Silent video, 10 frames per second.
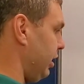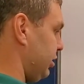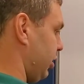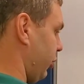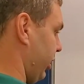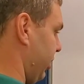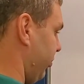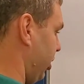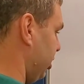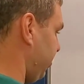So we're gonna
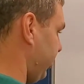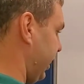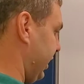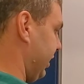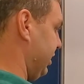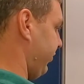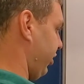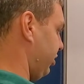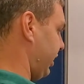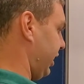multiply kind of these
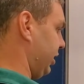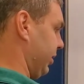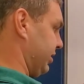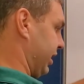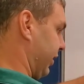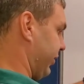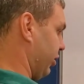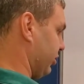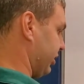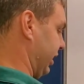first elements of
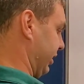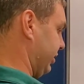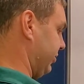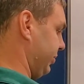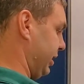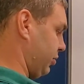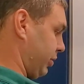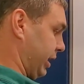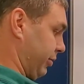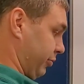those things. That's
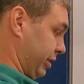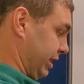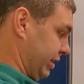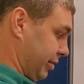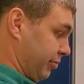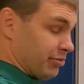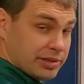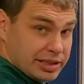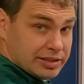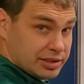why we need the,
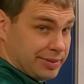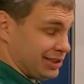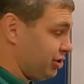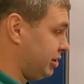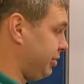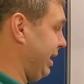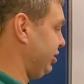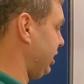need the dimensions to match